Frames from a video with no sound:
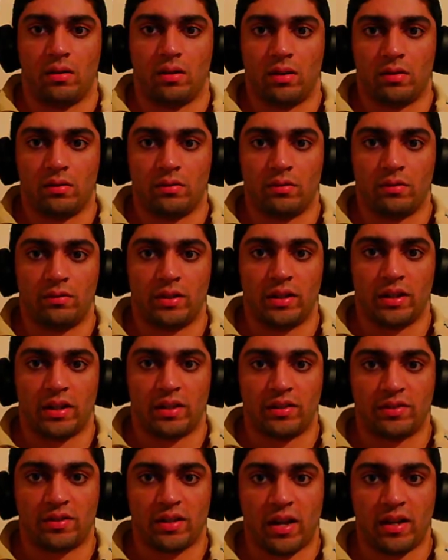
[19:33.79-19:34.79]
Although the
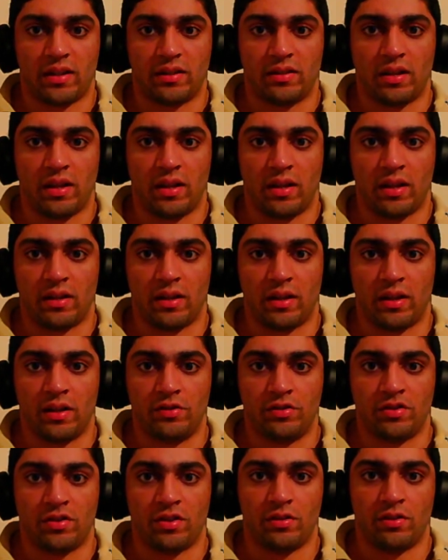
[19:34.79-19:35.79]
exact date and
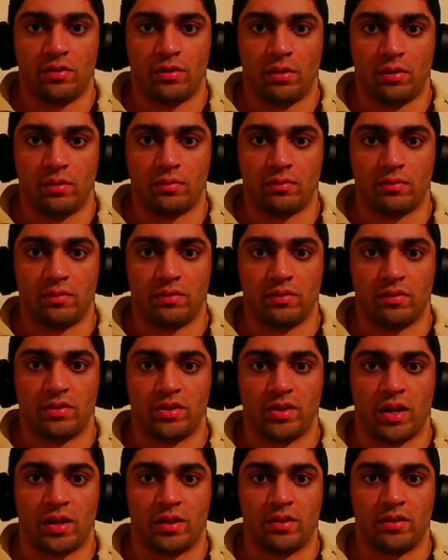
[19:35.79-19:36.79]
age isn't known,
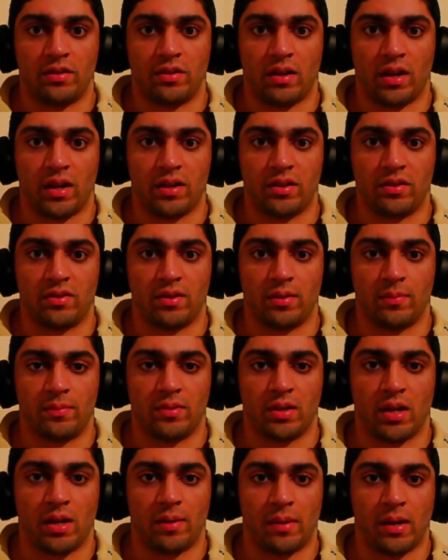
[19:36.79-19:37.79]
Sadat died
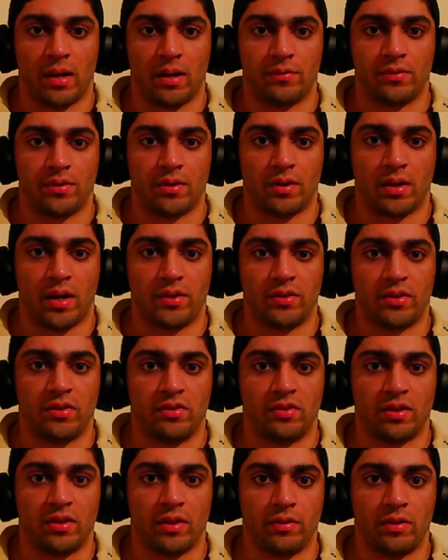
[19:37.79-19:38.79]
sometime after
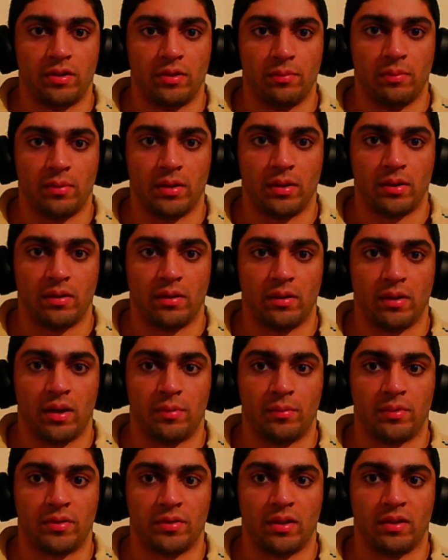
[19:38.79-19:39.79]
1971
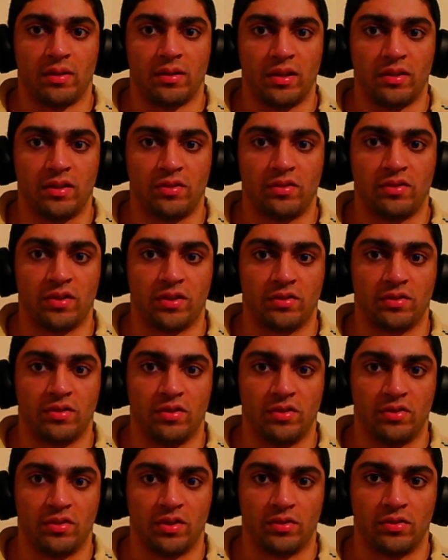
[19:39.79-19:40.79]
and was at least
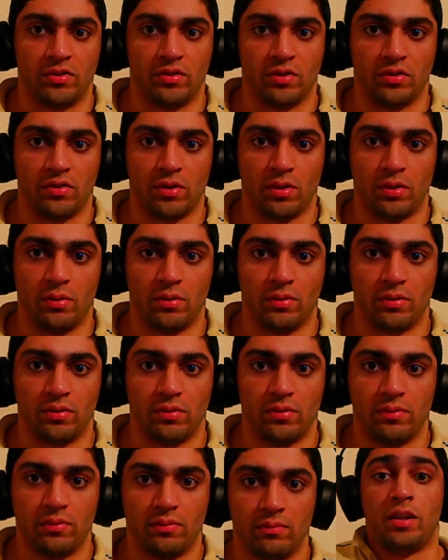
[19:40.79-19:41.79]
66 years
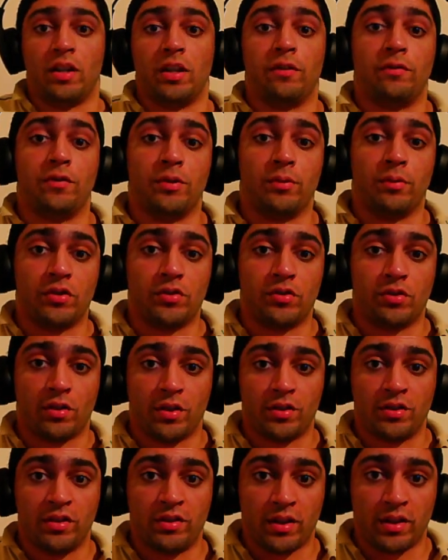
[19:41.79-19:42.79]
old. If you
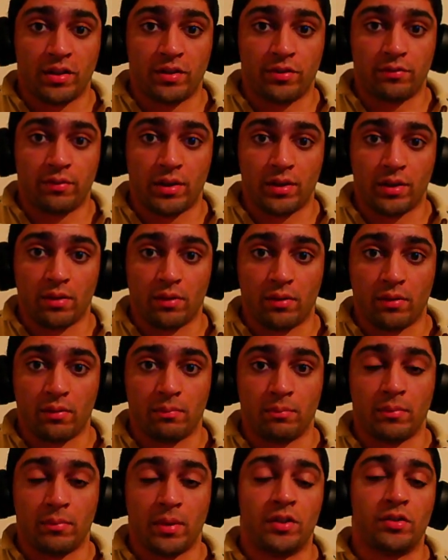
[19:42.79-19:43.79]
enjoyed today's video,
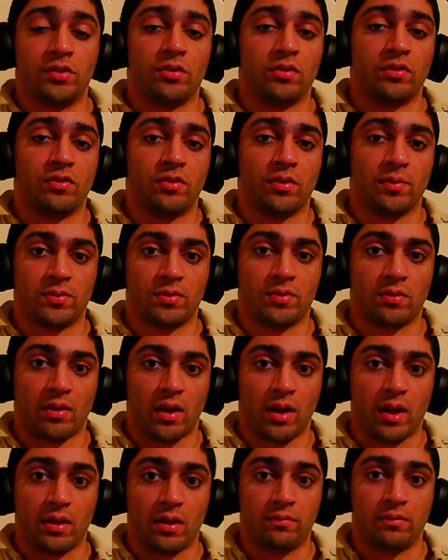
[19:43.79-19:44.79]
make sure to
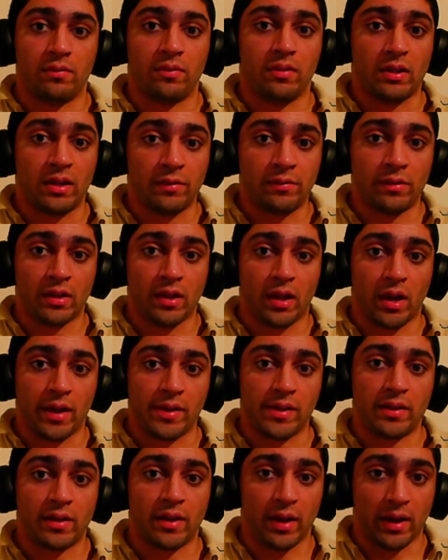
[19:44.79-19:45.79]
subscribe, leave a
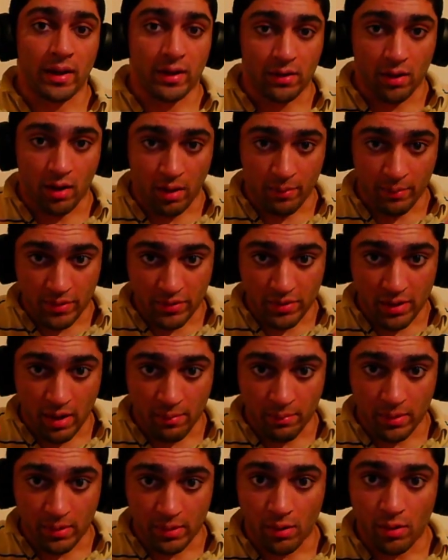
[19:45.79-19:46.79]
like, and comment
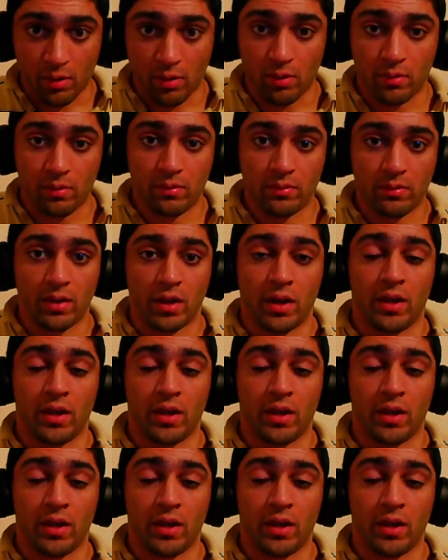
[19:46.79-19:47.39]
down below.